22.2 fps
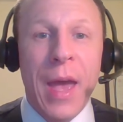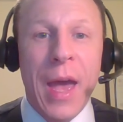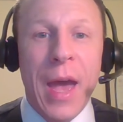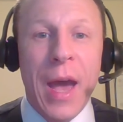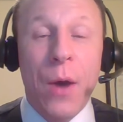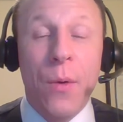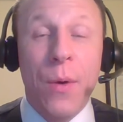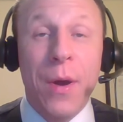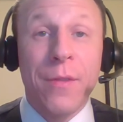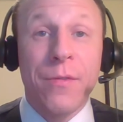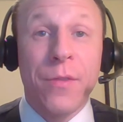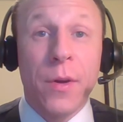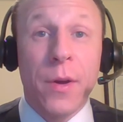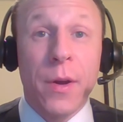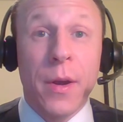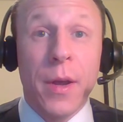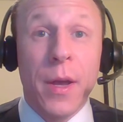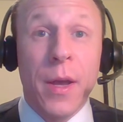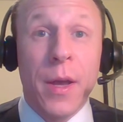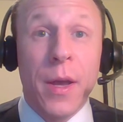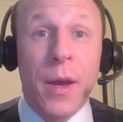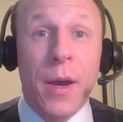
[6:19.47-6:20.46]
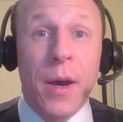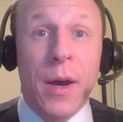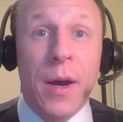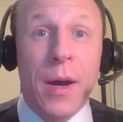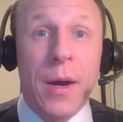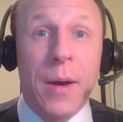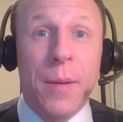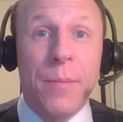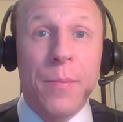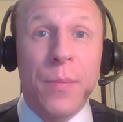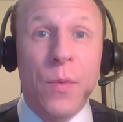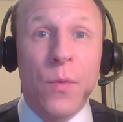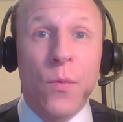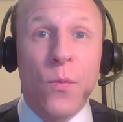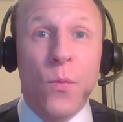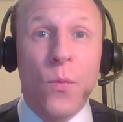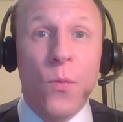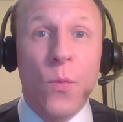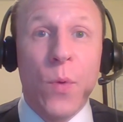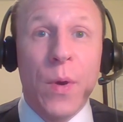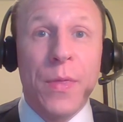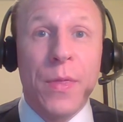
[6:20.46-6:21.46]
However,
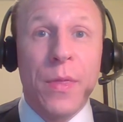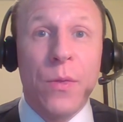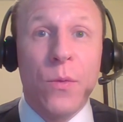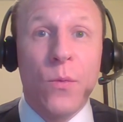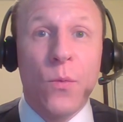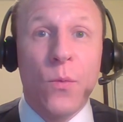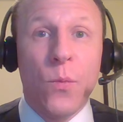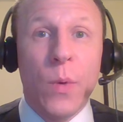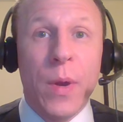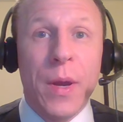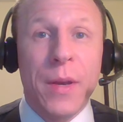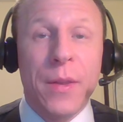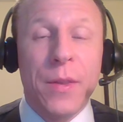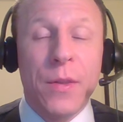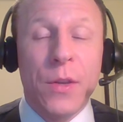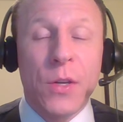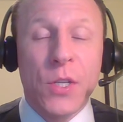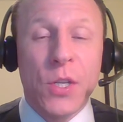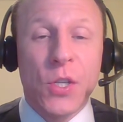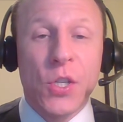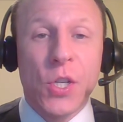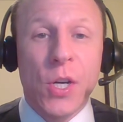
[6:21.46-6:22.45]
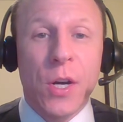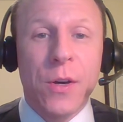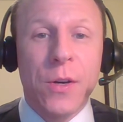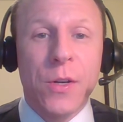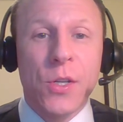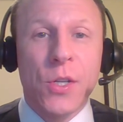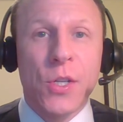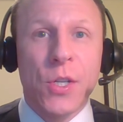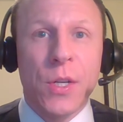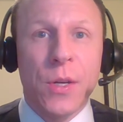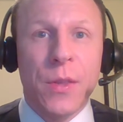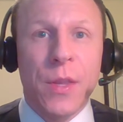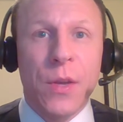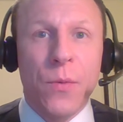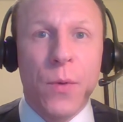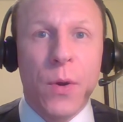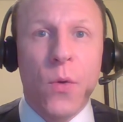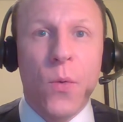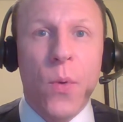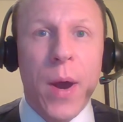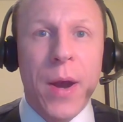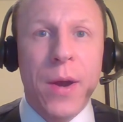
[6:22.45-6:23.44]
when there's a charge that
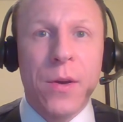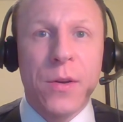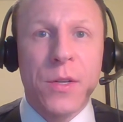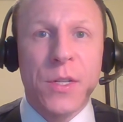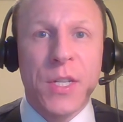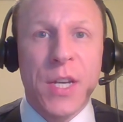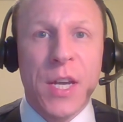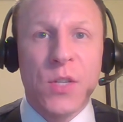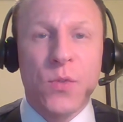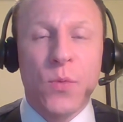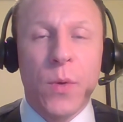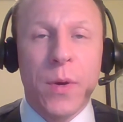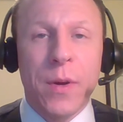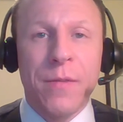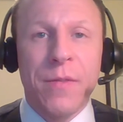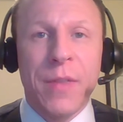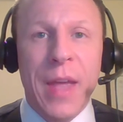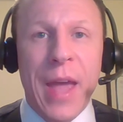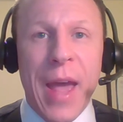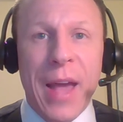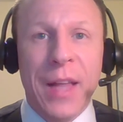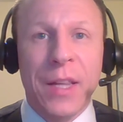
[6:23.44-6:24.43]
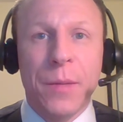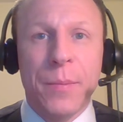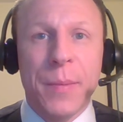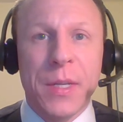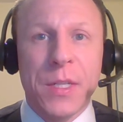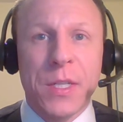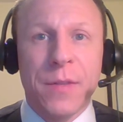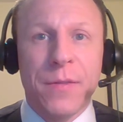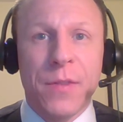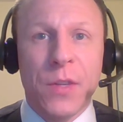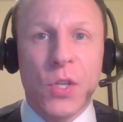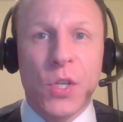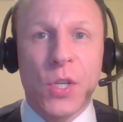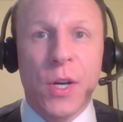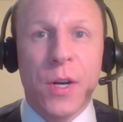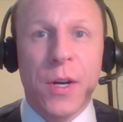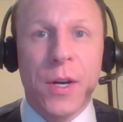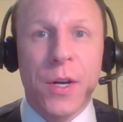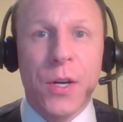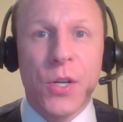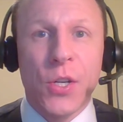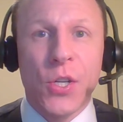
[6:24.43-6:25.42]
requires as one of the elements of the
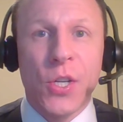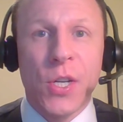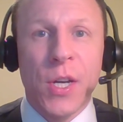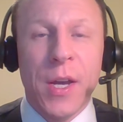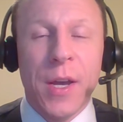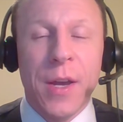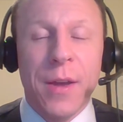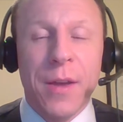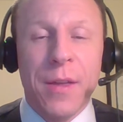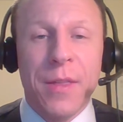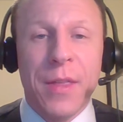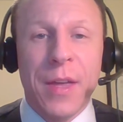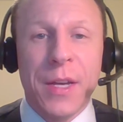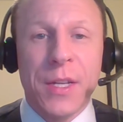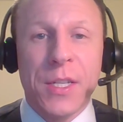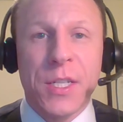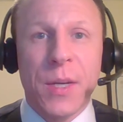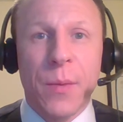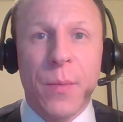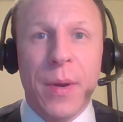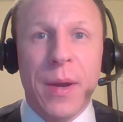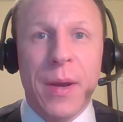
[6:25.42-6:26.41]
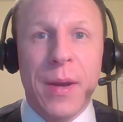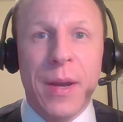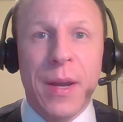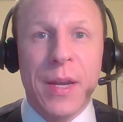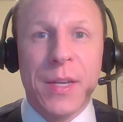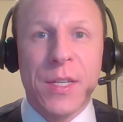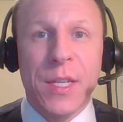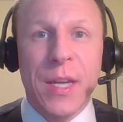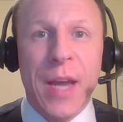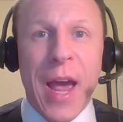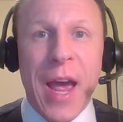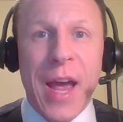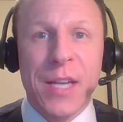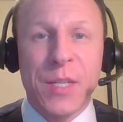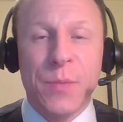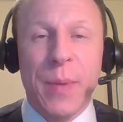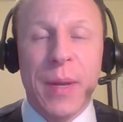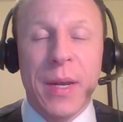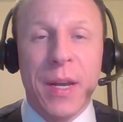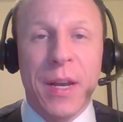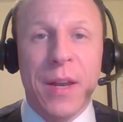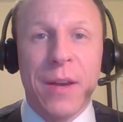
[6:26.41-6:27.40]
charge that someone has
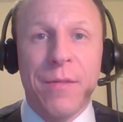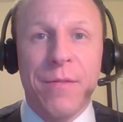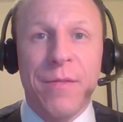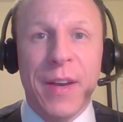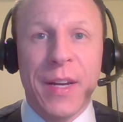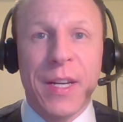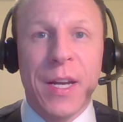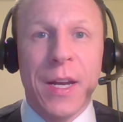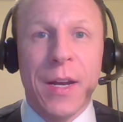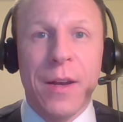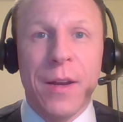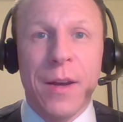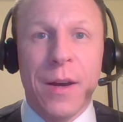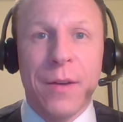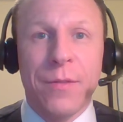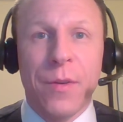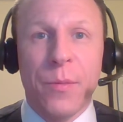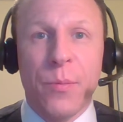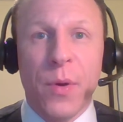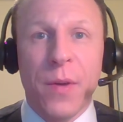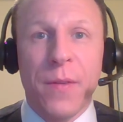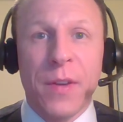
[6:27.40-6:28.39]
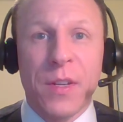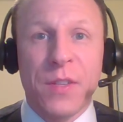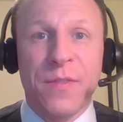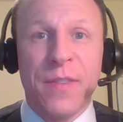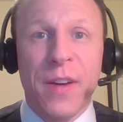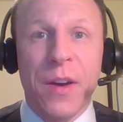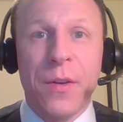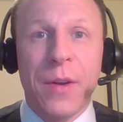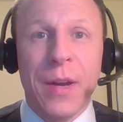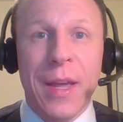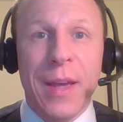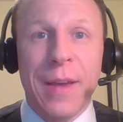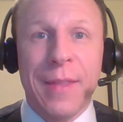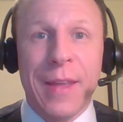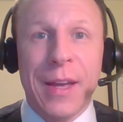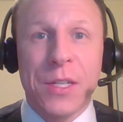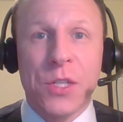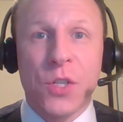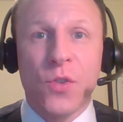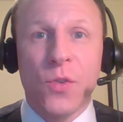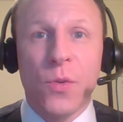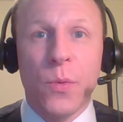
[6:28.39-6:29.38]
been convicted of a previous felony, and
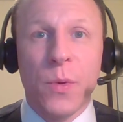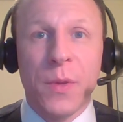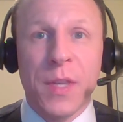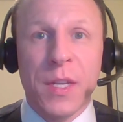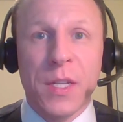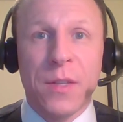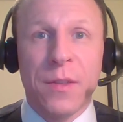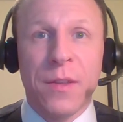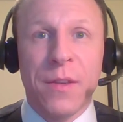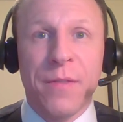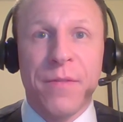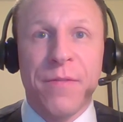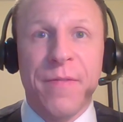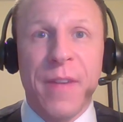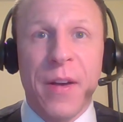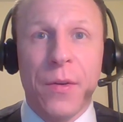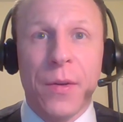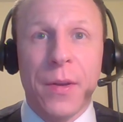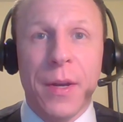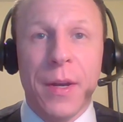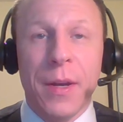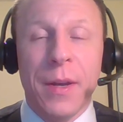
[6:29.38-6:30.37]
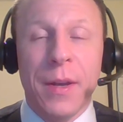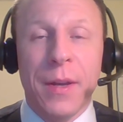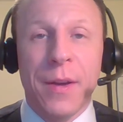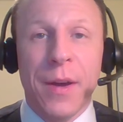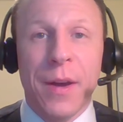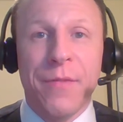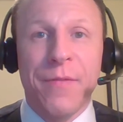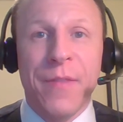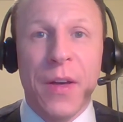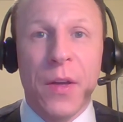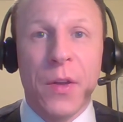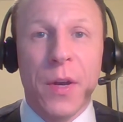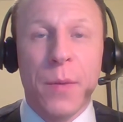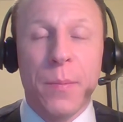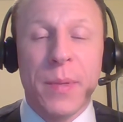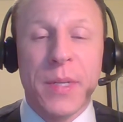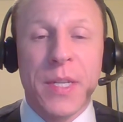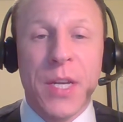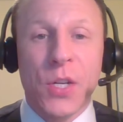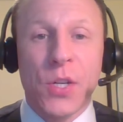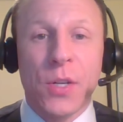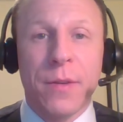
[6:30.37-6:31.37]
that's true with the felon in
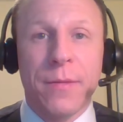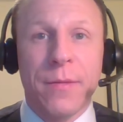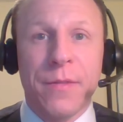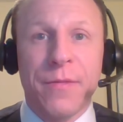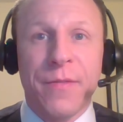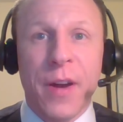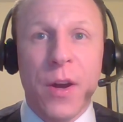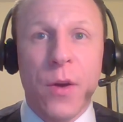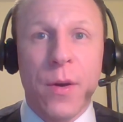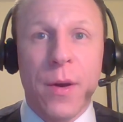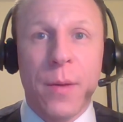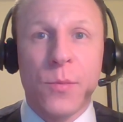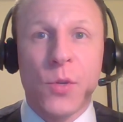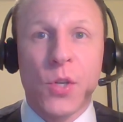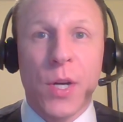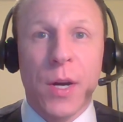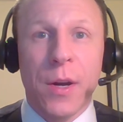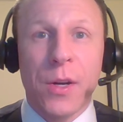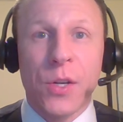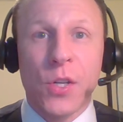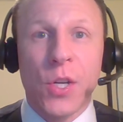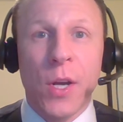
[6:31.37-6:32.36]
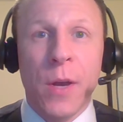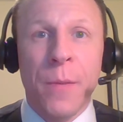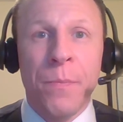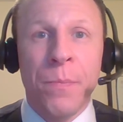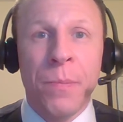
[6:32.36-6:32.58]
possession of a firearm charge,